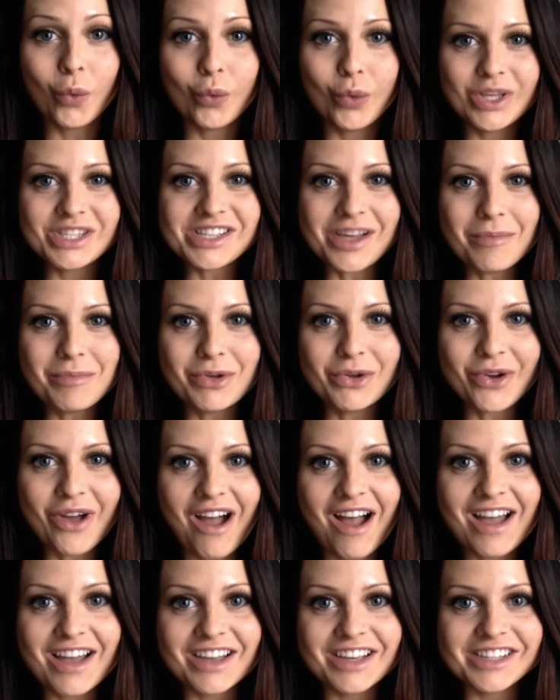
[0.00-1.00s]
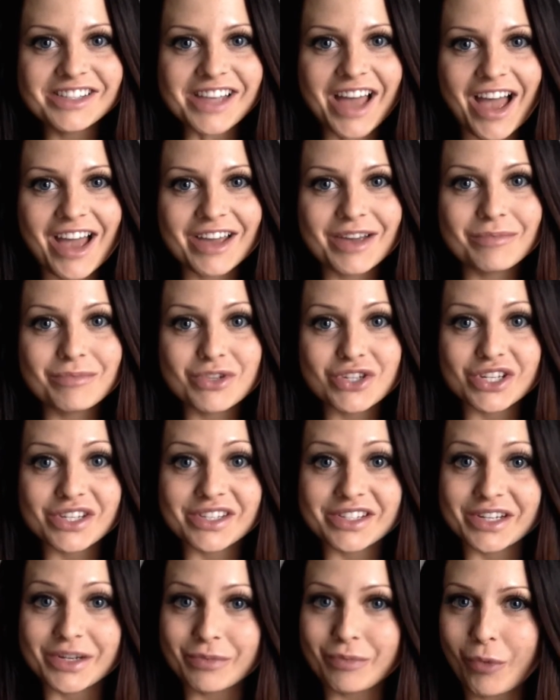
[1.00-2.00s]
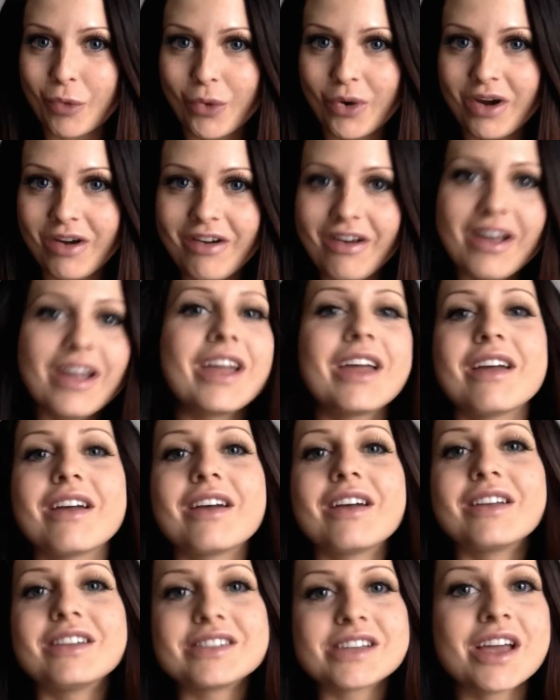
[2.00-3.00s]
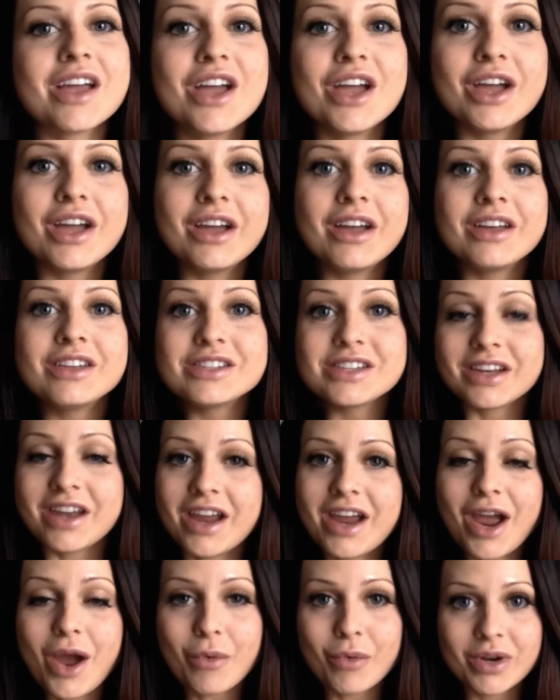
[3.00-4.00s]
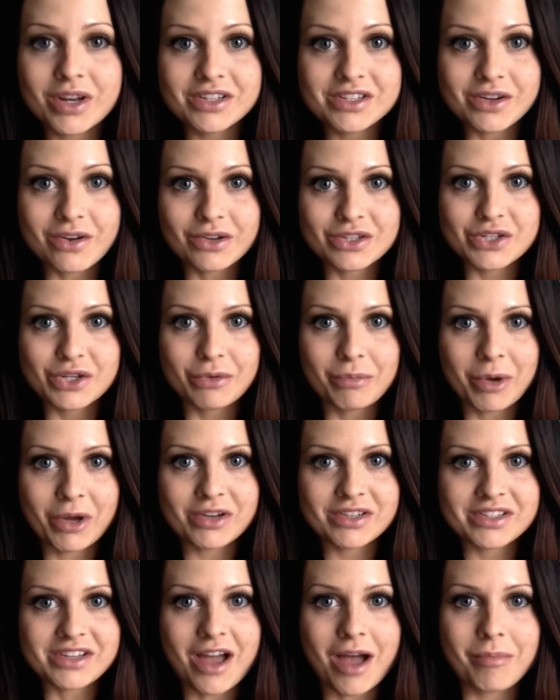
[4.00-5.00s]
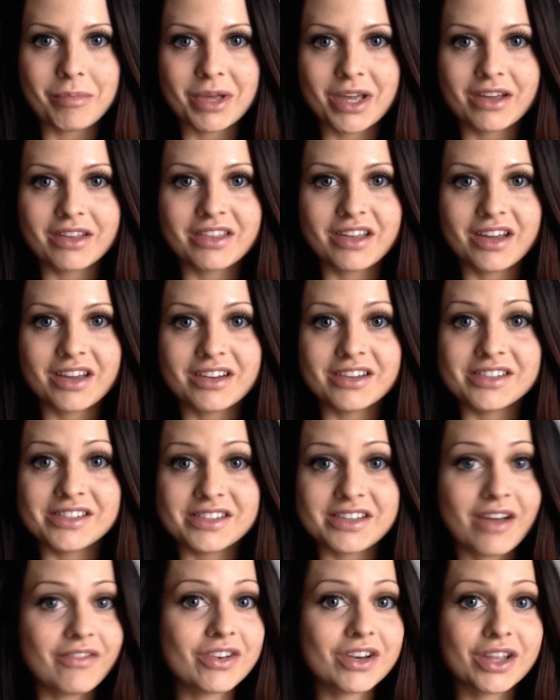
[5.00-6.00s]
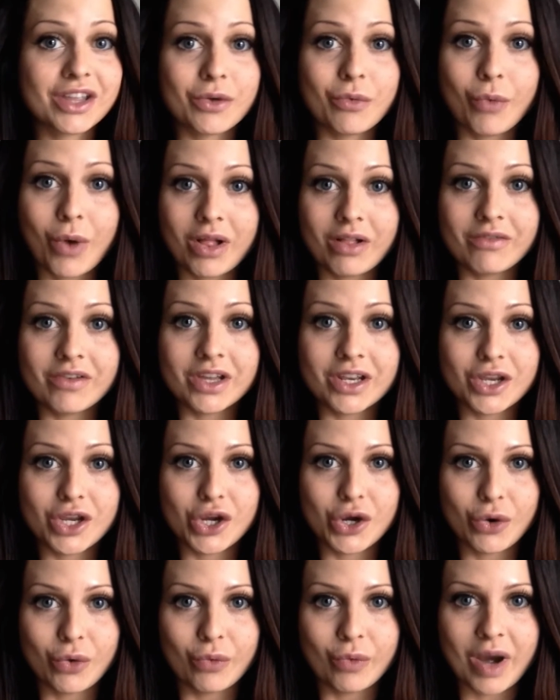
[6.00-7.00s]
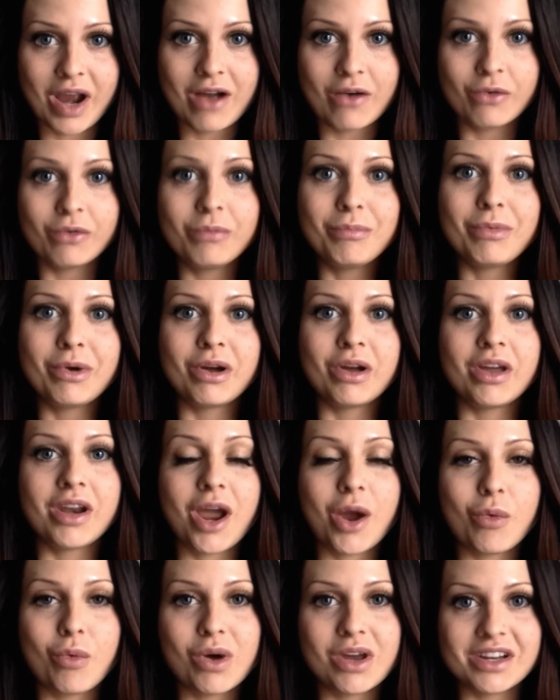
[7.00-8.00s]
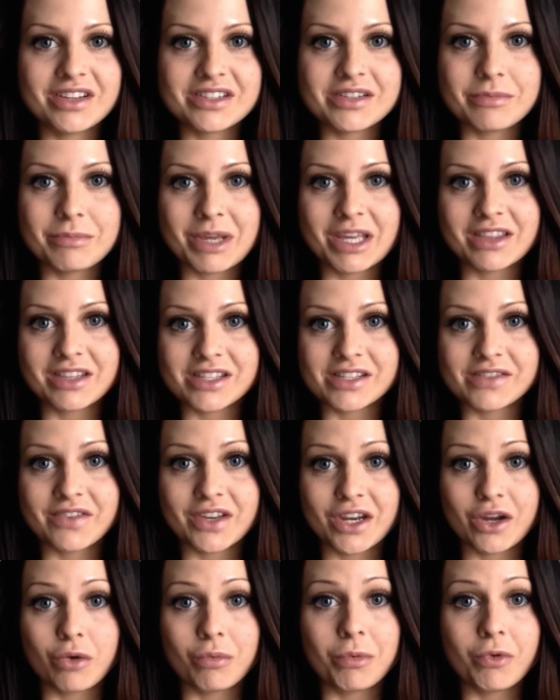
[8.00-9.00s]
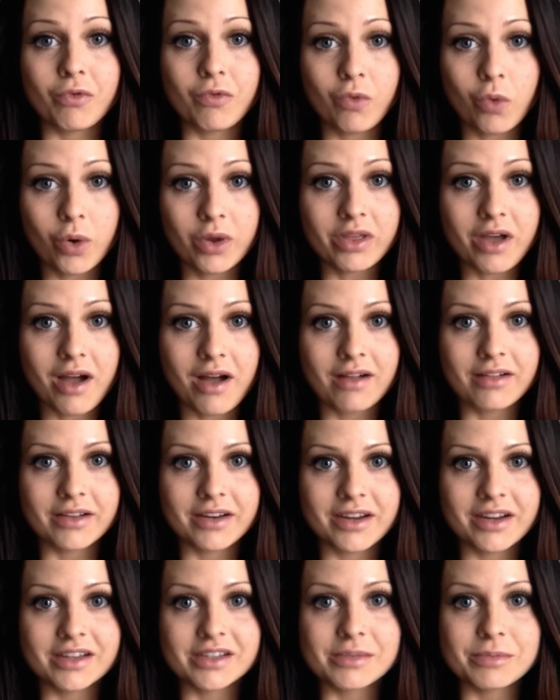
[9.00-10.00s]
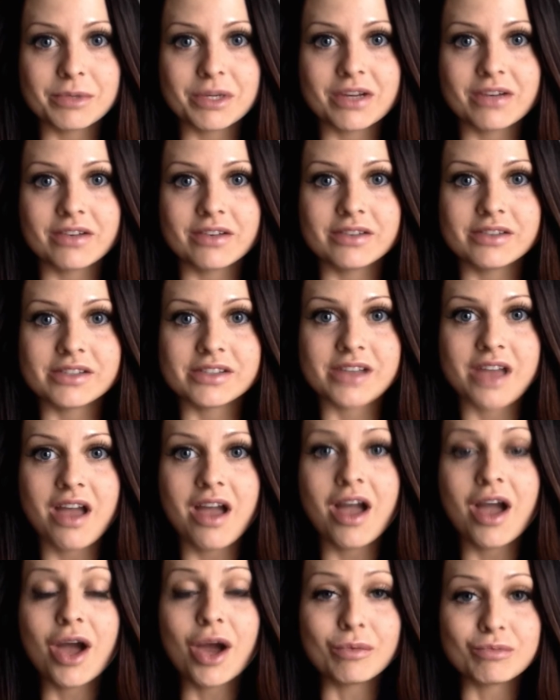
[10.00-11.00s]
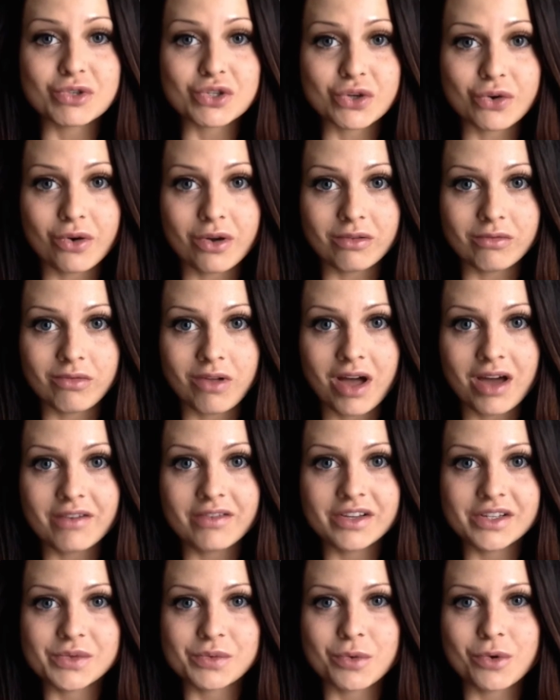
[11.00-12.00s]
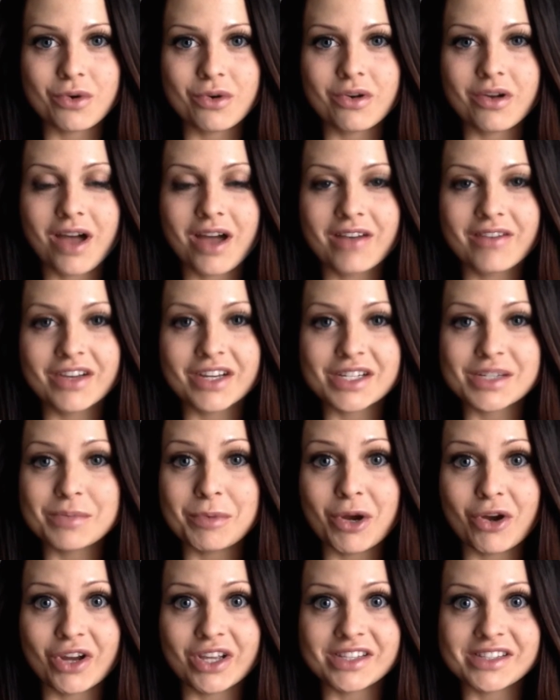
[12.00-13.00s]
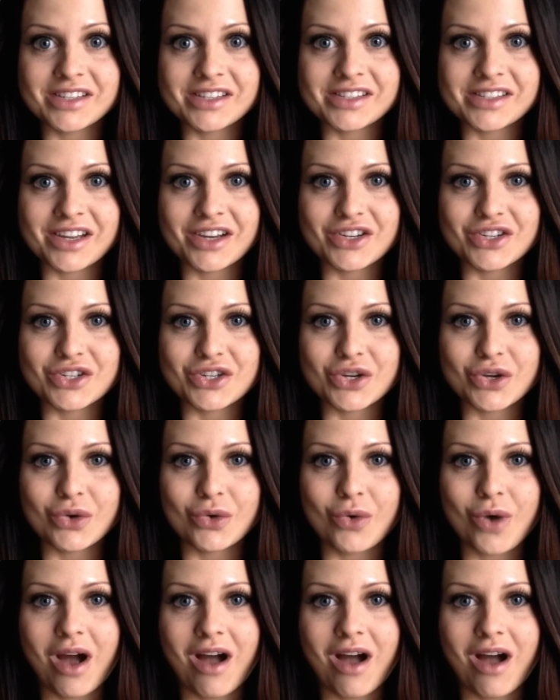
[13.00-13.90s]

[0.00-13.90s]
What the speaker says: What's up, you guys? I am Justine Moore, and today I want to talk to you about a topic that is definitely relevant year round, but I wanted to make this video before the holidays because I'm sure a lot of us will kind of experience this issue